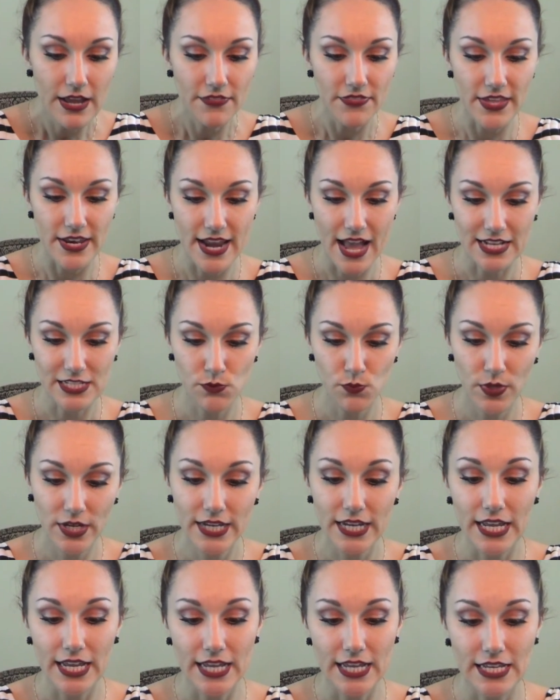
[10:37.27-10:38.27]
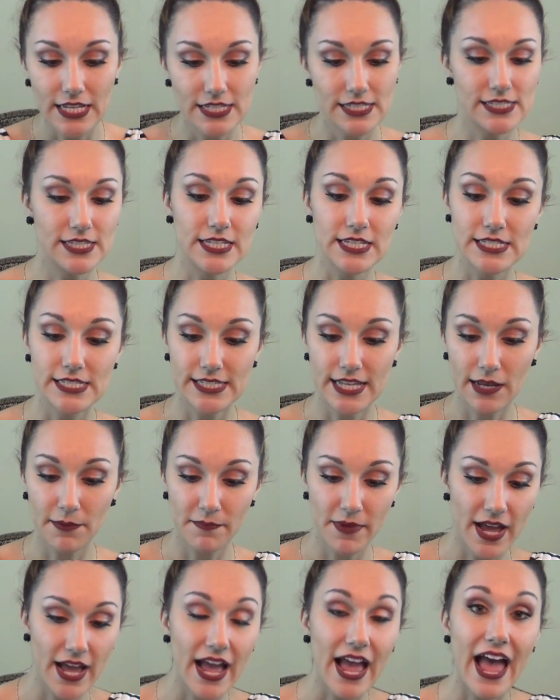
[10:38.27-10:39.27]
The next one is the
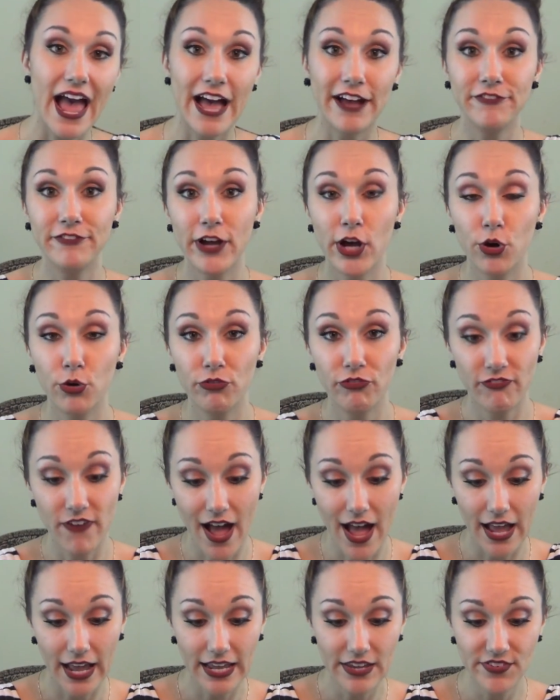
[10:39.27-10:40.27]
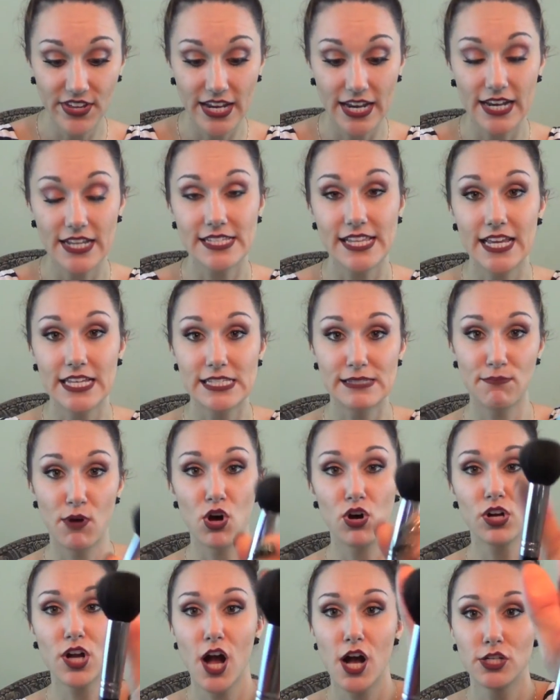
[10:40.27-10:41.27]
Sigma F05 and it is a
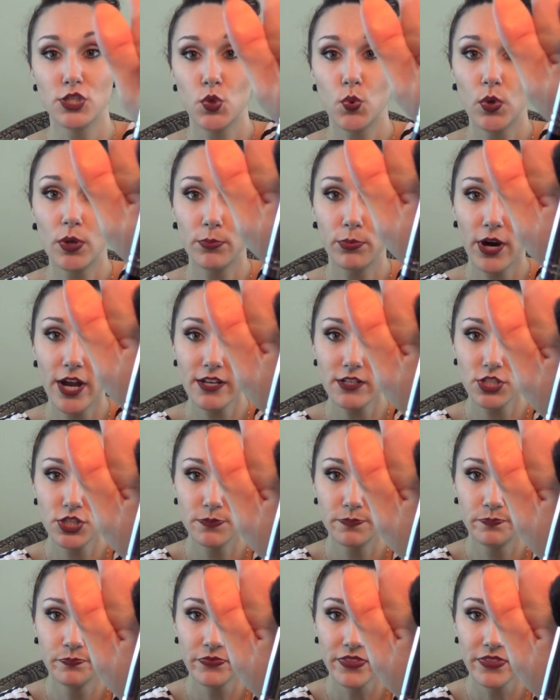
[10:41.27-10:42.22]
small contour brush.